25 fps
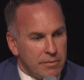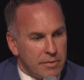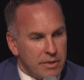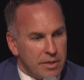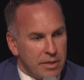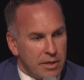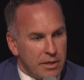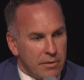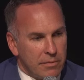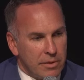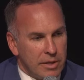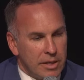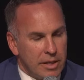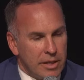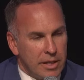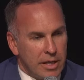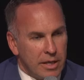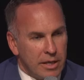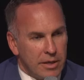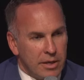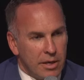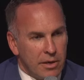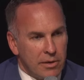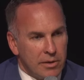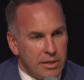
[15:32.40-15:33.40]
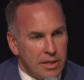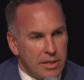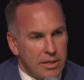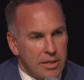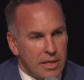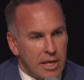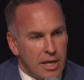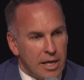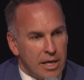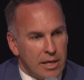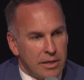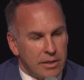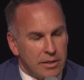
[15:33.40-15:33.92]
So we did that at no
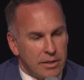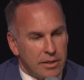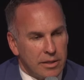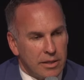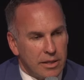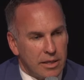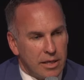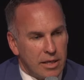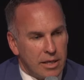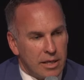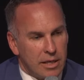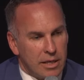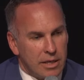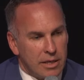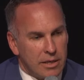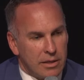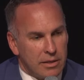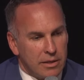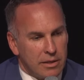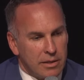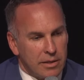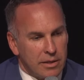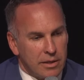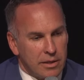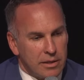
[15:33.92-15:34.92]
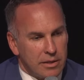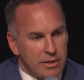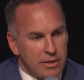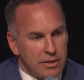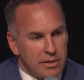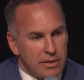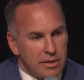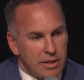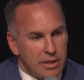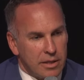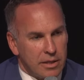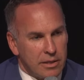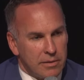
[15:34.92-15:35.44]
discount. I think
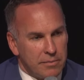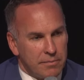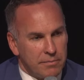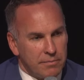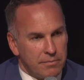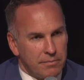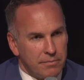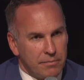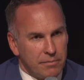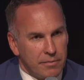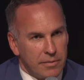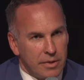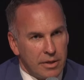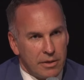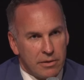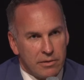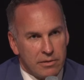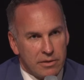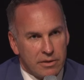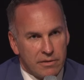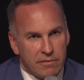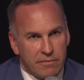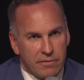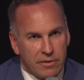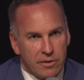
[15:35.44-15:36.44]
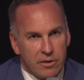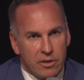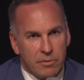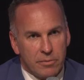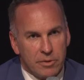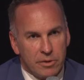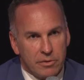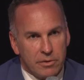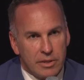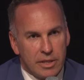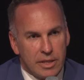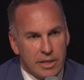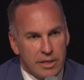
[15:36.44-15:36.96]
it's you know, it was a
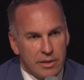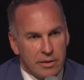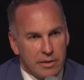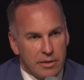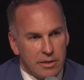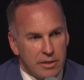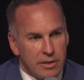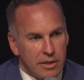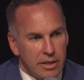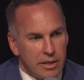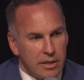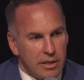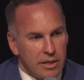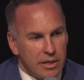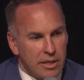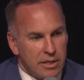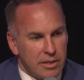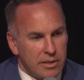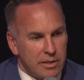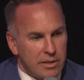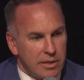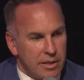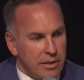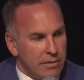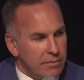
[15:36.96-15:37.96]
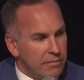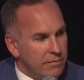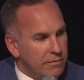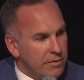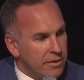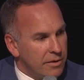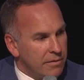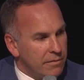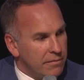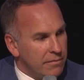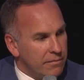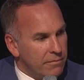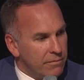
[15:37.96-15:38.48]
phenomenal deal, and as I said, it
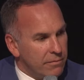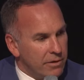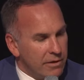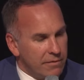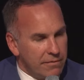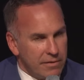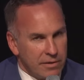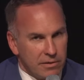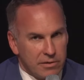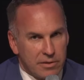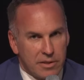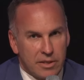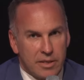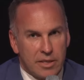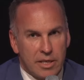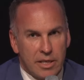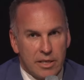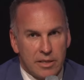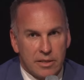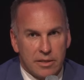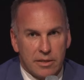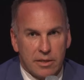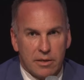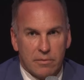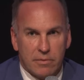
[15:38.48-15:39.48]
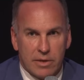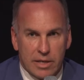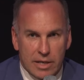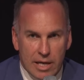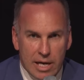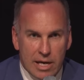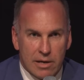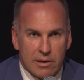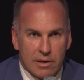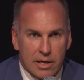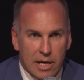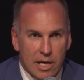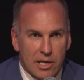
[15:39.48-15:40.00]
sort of refills the tin so that we're
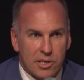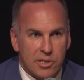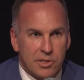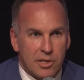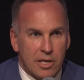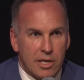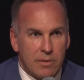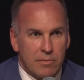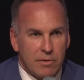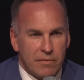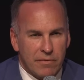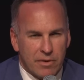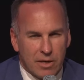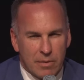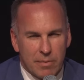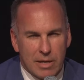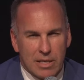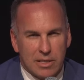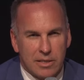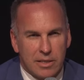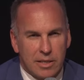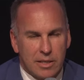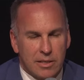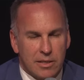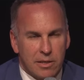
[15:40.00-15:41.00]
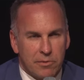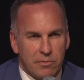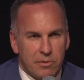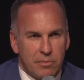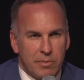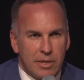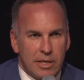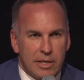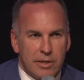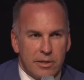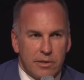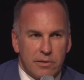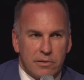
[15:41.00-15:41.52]
now cashed up. We've got about $600
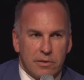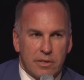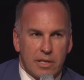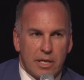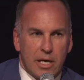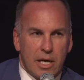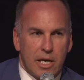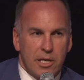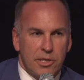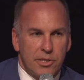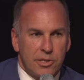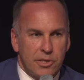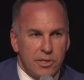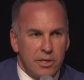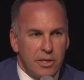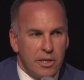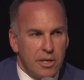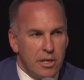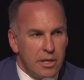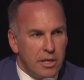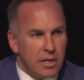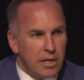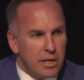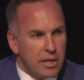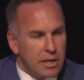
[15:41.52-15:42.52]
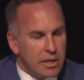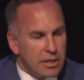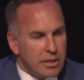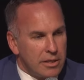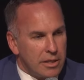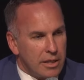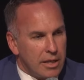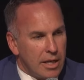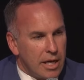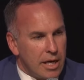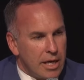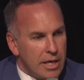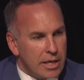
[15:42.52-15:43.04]
million of cash
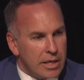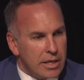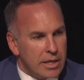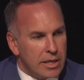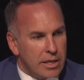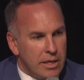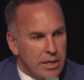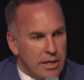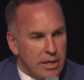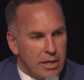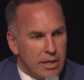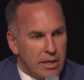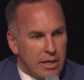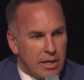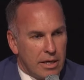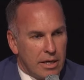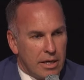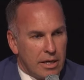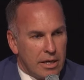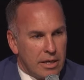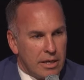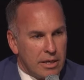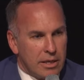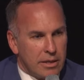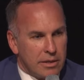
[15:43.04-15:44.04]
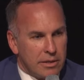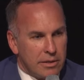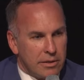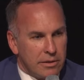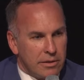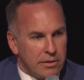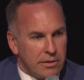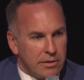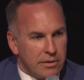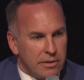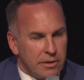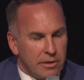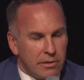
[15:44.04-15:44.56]
today
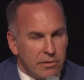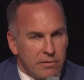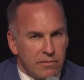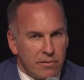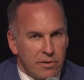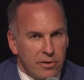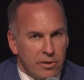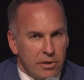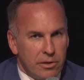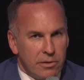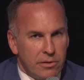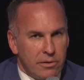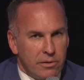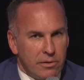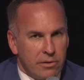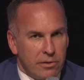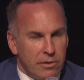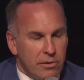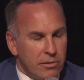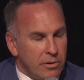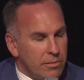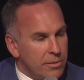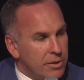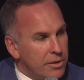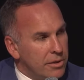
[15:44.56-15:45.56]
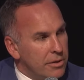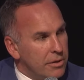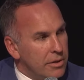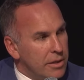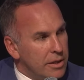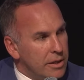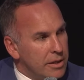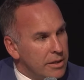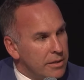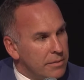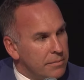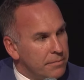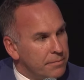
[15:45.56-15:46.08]
to look for new
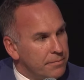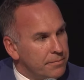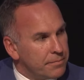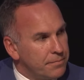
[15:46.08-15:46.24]
opportunities.